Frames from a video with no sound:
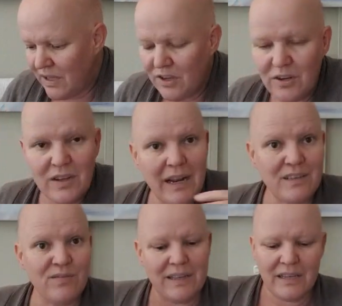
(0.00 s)
and then you do the
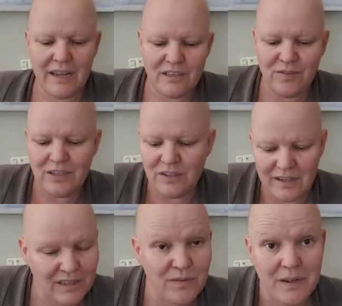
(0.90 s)
next thing and the next thing and
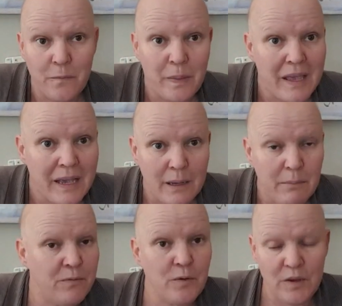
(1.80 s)
the next thing,
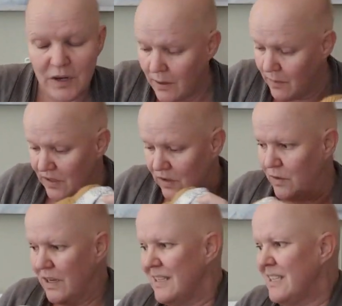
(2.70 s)
and before you know it,
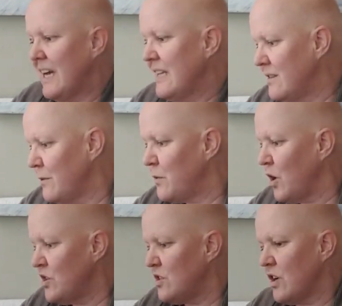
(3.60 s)
you've got tons of
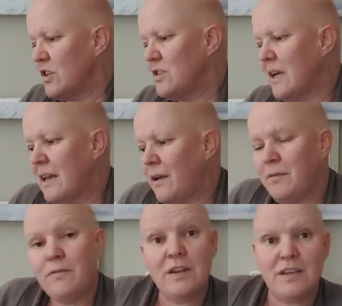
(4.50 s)
cast-ons and
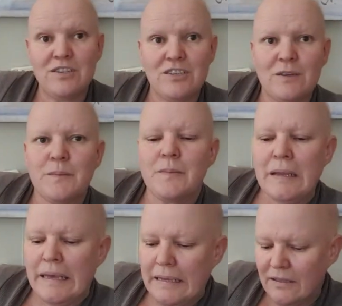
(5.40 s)
nothing finished.
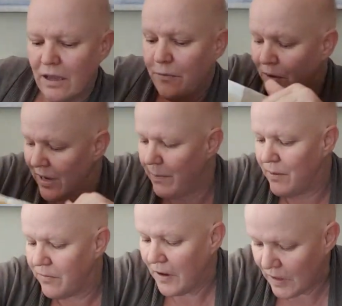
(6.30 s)
So I've really
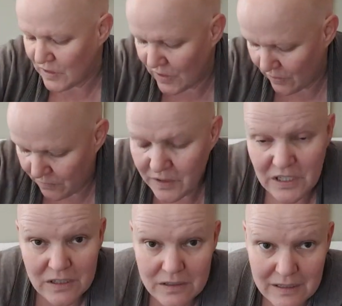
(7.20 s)
been focusing on
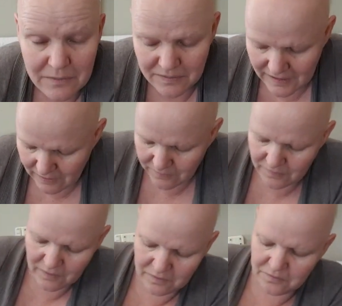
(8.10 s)
finishing stuff, and
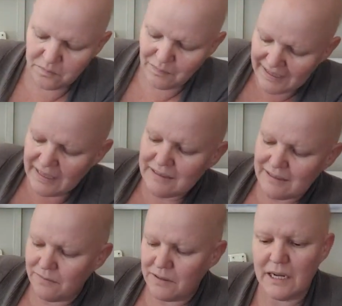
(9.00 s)
of making
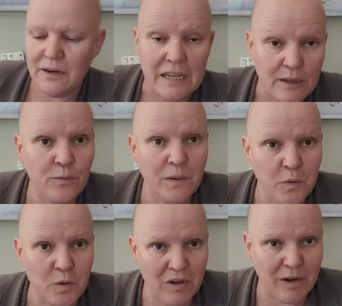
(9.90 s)
stuff that I need for my
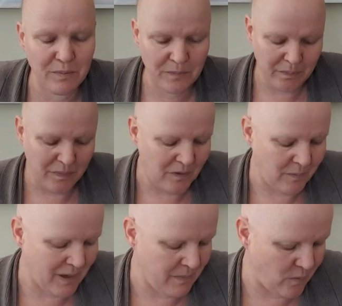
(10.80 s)
wardrobe,
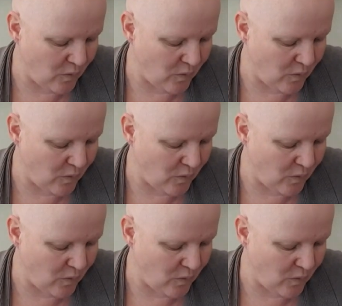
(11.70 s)
to make my